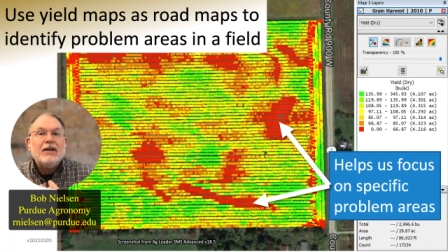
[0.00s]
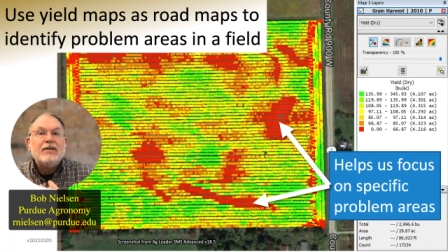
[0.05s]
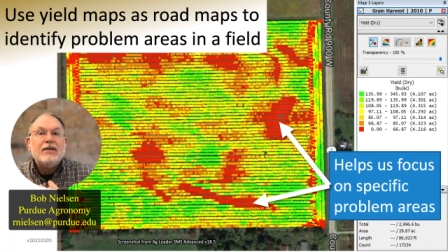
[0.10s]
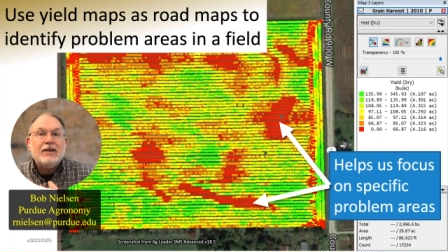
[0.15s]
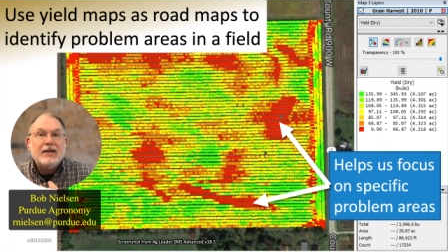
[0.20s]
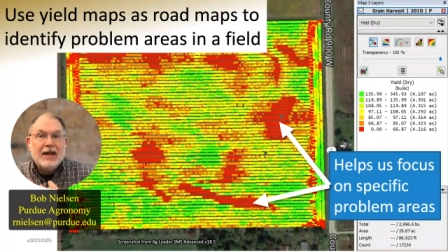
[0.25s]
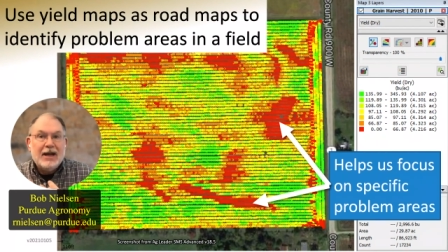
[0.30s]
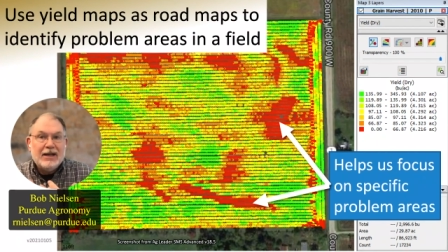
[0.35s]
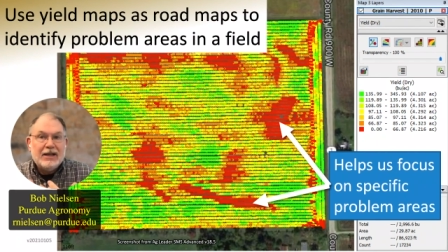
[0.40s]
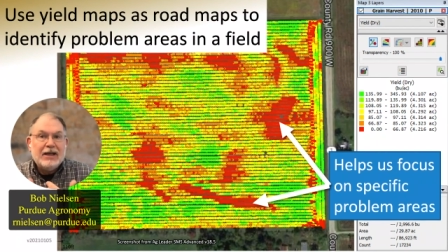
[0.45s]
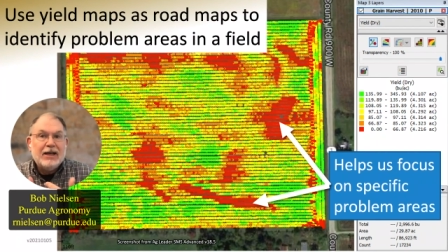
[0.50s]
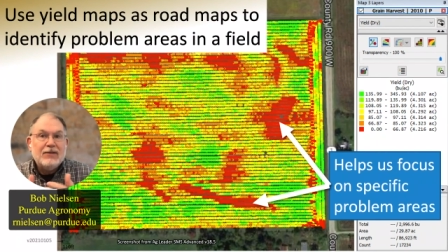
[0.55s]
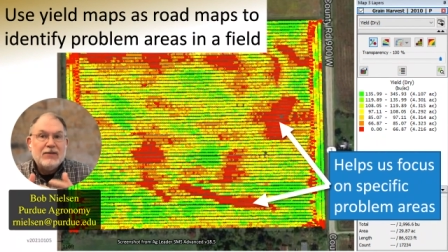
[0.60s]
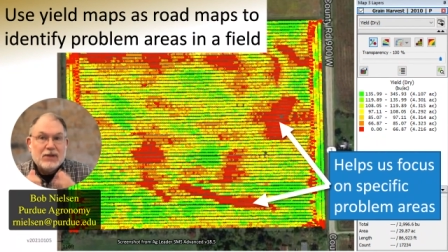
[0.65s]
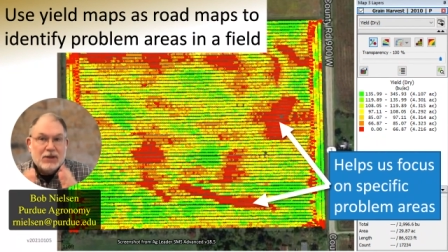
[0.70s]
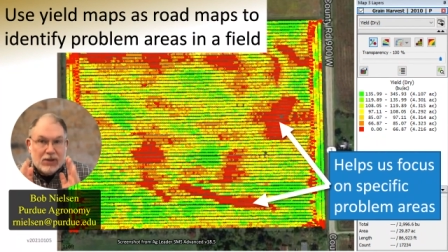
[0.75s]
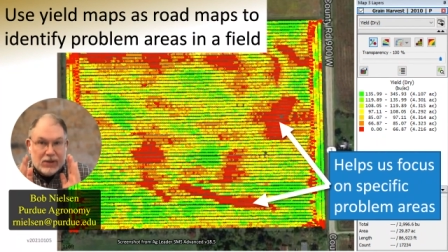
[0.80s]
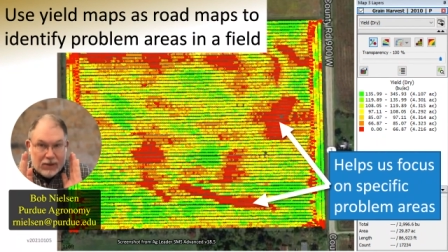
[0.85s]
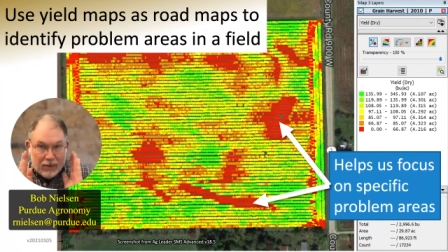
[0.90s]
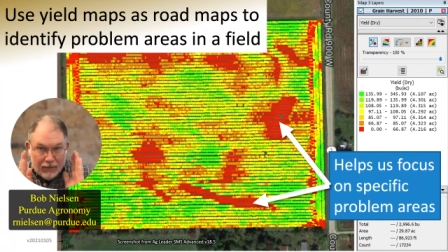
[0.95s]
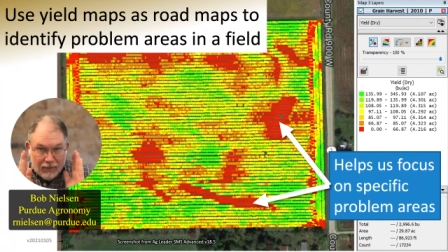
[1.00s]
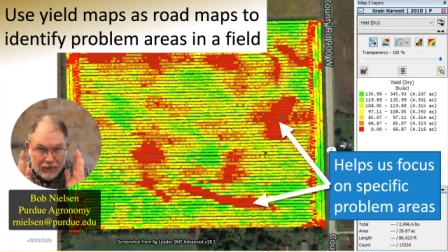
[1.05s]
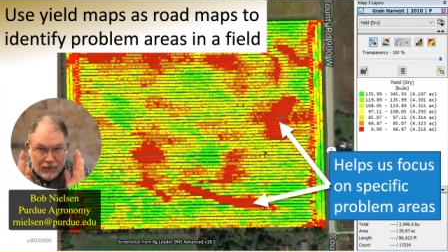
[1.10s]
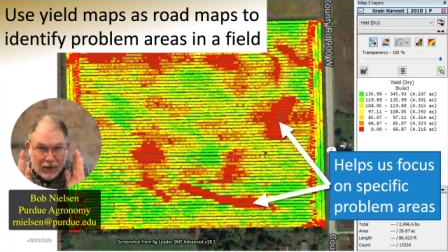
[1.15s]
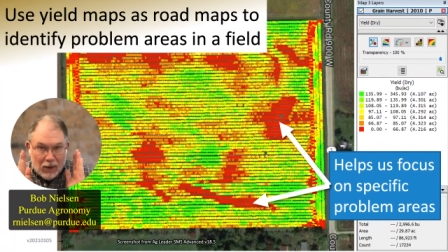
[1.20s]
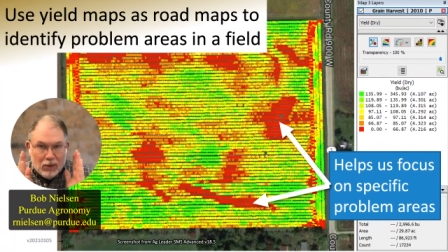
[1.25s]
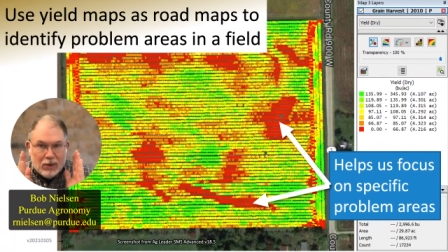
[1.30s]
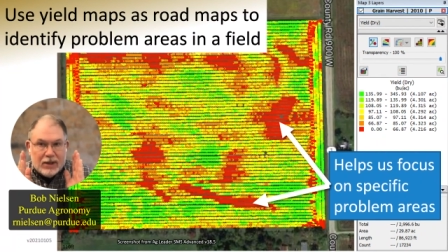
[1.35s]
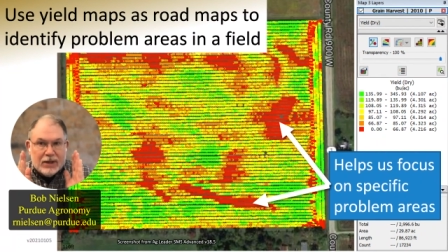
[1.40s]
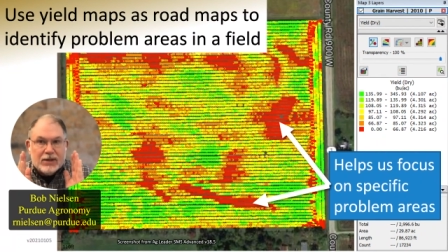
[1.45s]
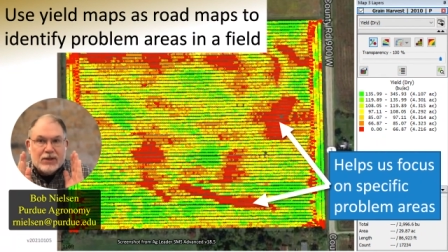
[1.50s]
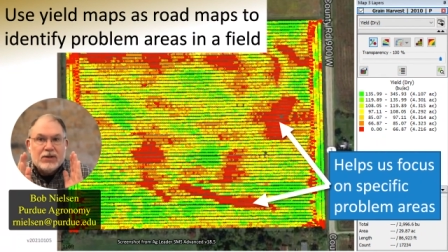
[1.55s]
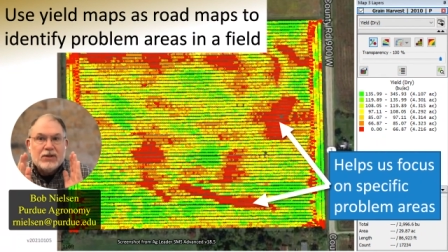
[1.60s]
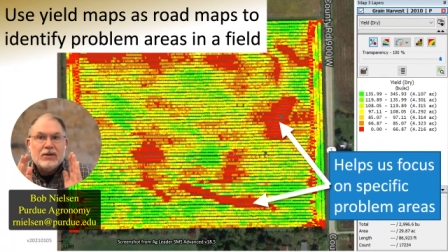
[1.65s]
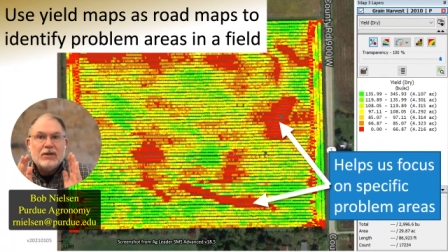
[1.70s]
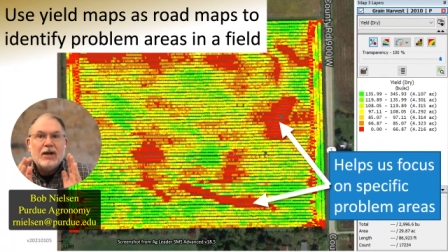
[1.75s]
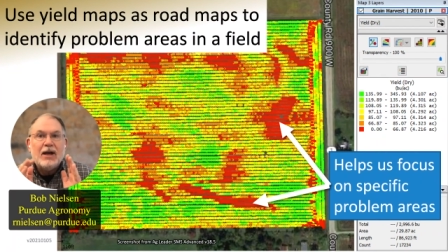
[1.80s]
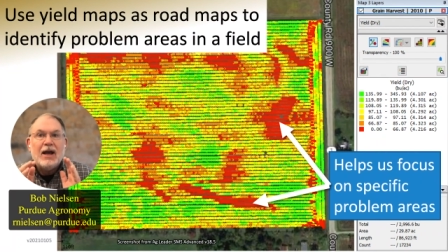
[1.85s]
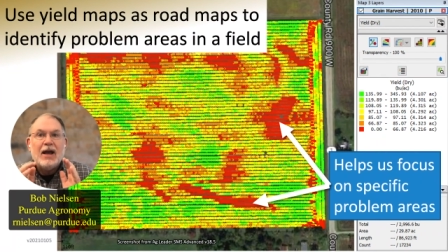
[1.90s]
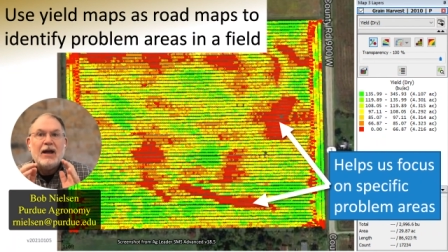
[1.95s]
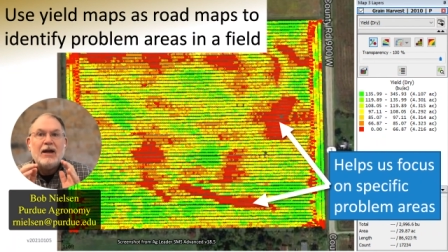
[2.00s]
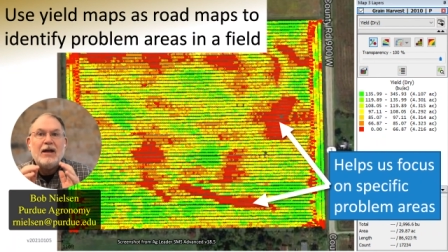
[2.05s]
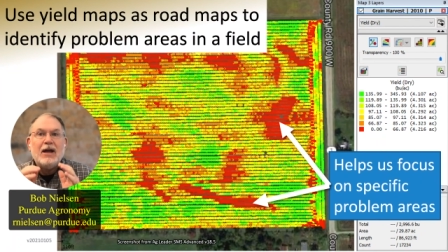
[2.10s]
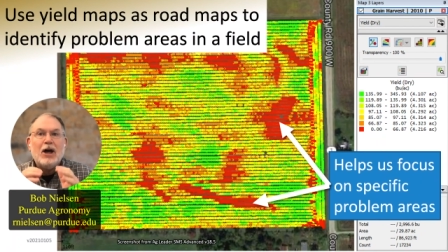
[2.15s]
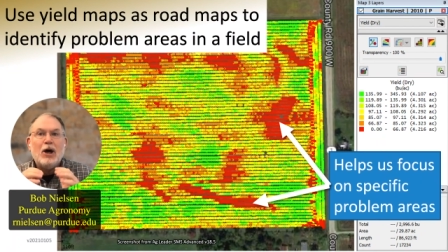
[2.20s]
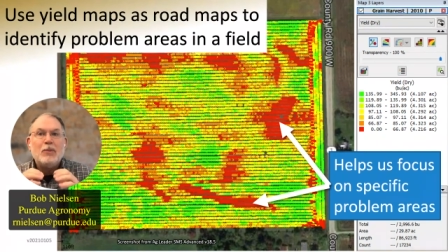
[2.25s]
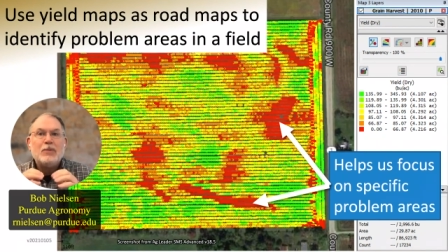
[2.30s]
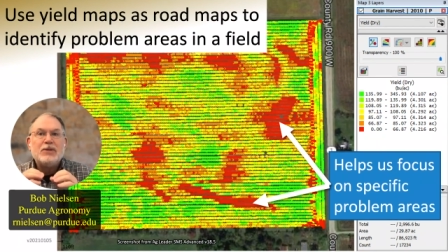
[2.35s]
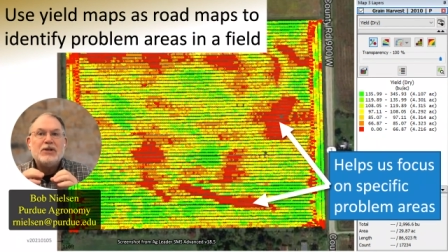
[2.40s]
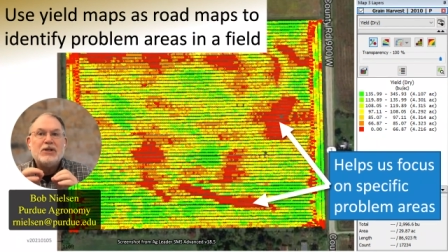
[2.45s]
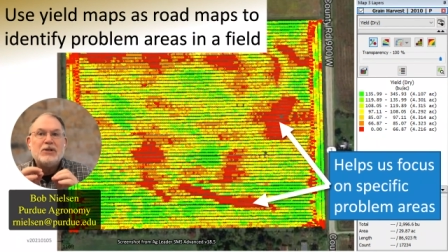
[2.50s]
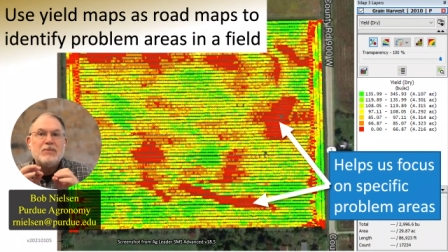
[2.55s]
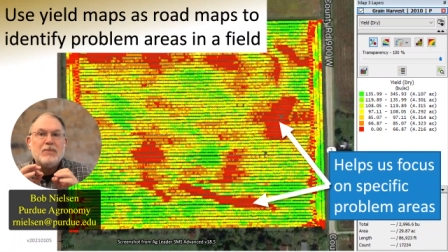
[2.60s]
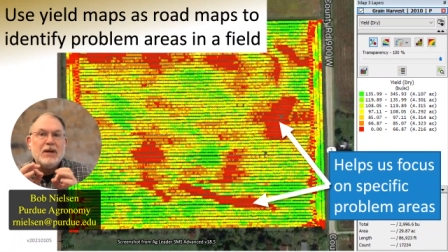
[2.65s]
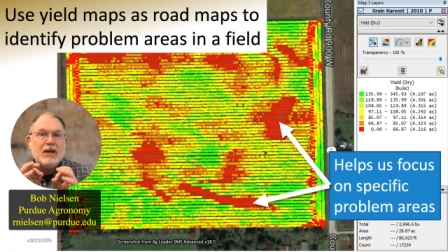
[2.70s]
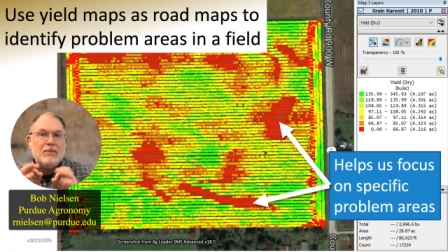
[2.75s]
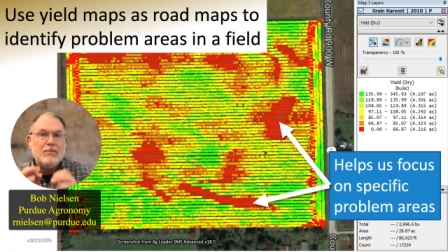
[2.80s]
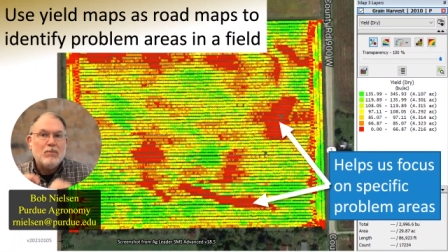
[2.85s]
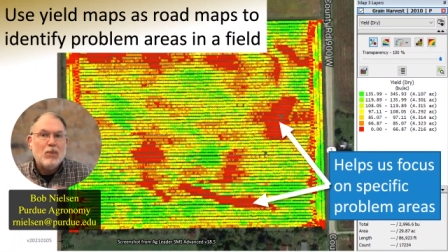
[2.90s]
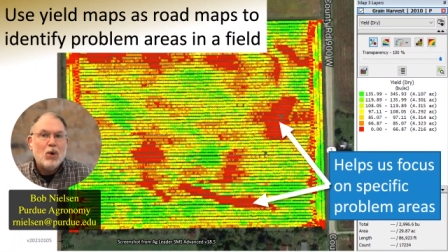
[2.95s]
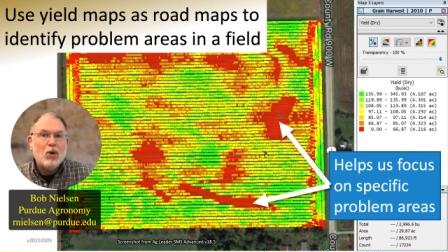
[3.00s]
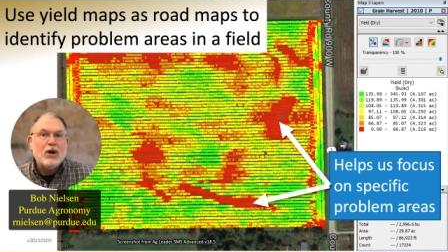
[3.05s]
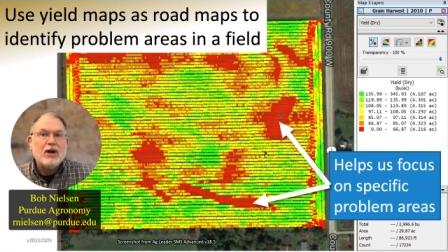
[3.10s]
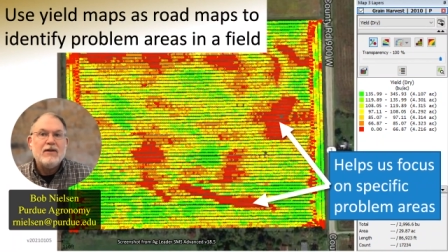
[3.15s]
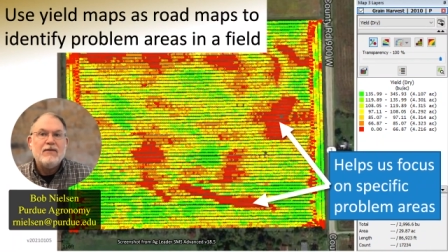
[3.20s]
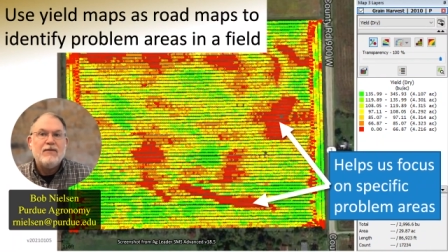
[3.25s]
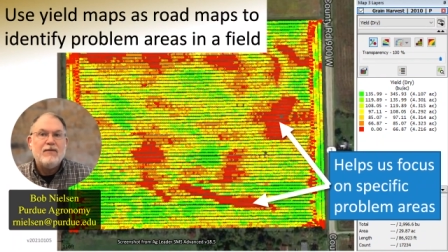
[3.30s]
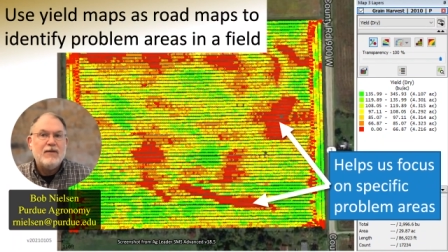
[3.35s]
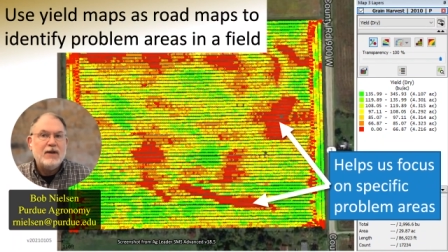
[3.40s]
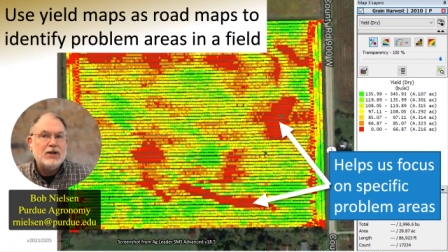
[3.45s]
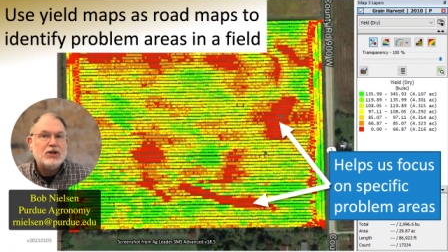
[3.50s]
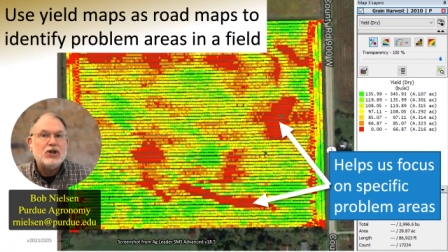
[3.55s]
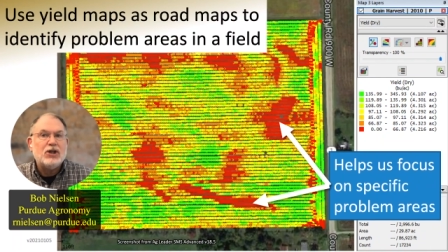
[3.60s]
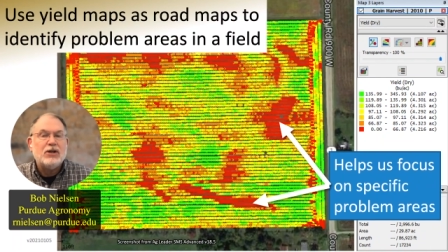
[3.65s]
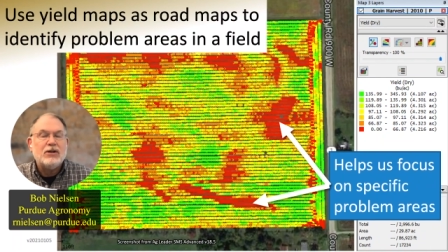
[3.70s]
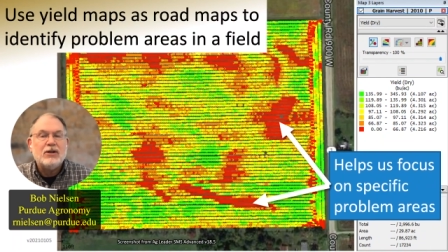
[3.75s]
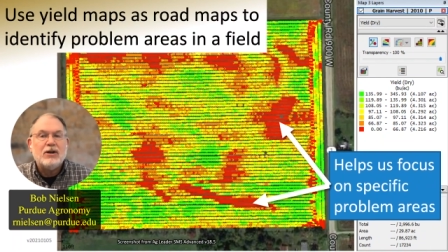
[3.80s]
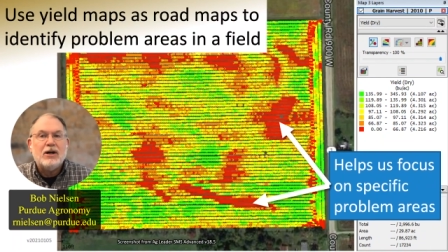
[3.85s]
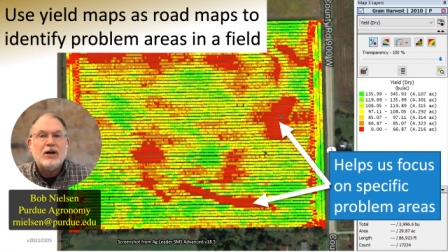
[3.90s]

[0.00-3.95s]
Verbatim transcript: then that gives us some focus and it helps us be more efficient